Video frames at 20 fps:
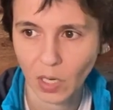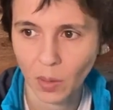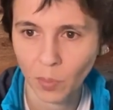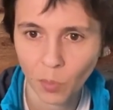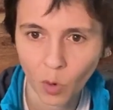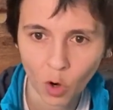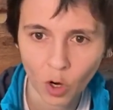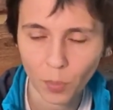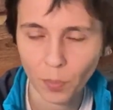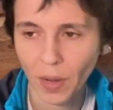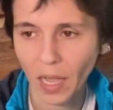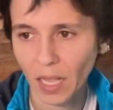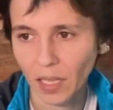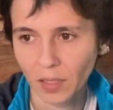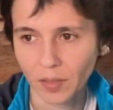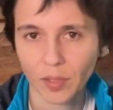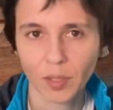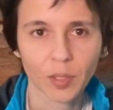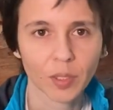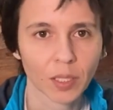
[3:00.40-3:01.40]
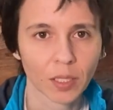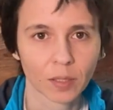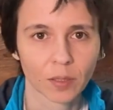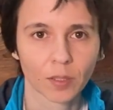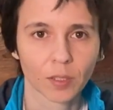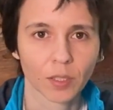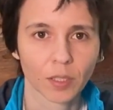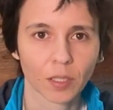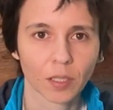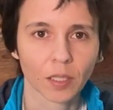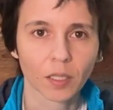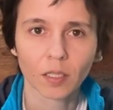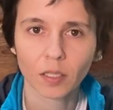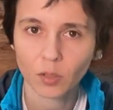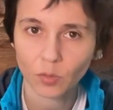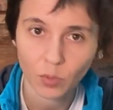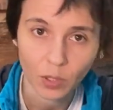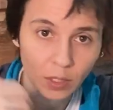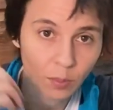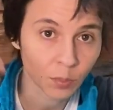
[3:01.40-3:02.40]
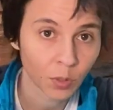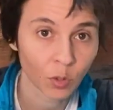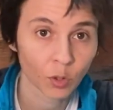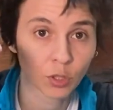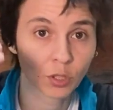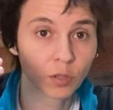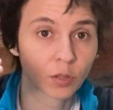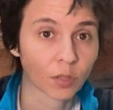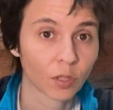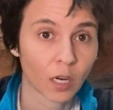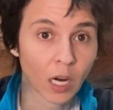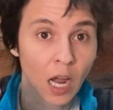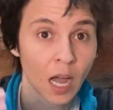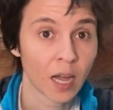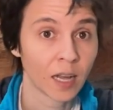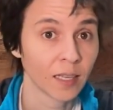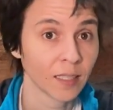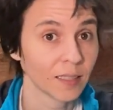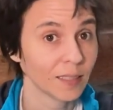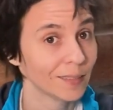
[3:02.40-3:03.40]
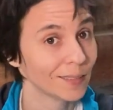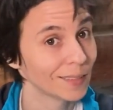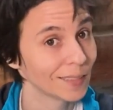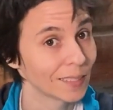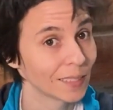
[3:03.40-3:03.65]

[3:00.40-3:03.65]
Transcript: more balanced energy. Because when emotions are high,